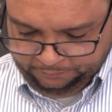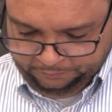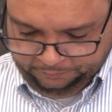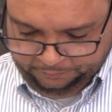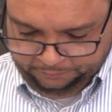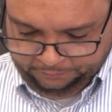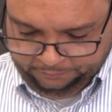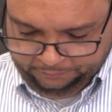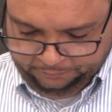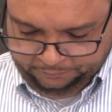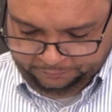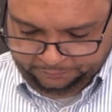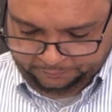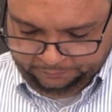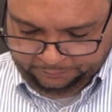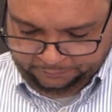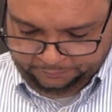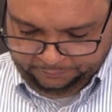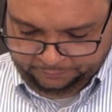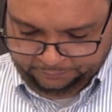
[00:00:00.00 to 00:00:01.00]

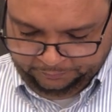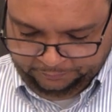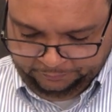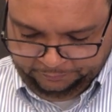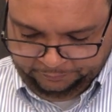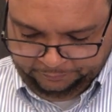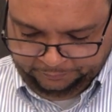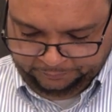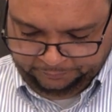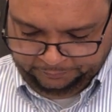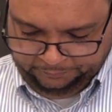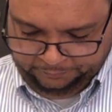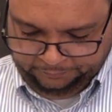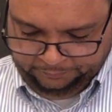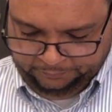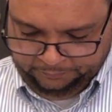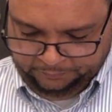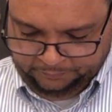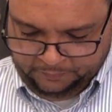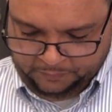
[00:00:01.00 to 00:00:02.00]

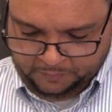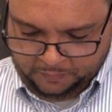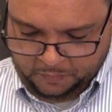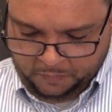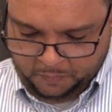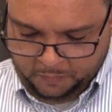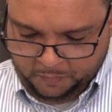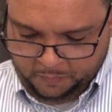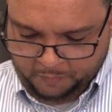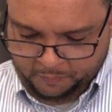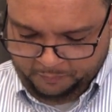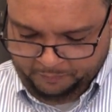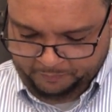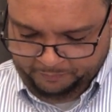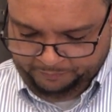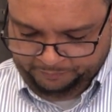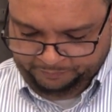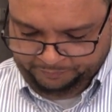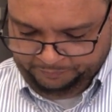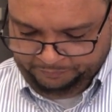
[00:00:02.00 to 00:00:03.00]

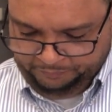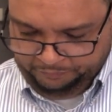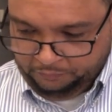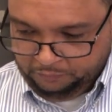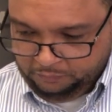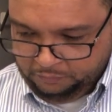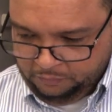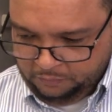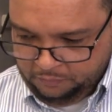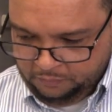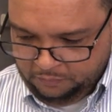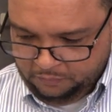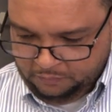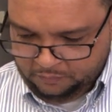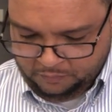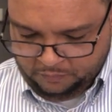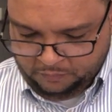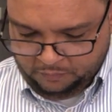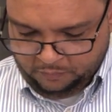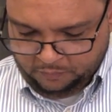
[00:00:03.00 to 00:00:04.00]

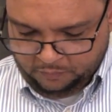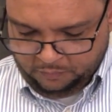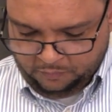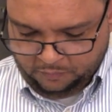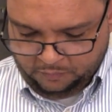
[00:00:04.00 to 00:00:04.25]
This person isn't speaking.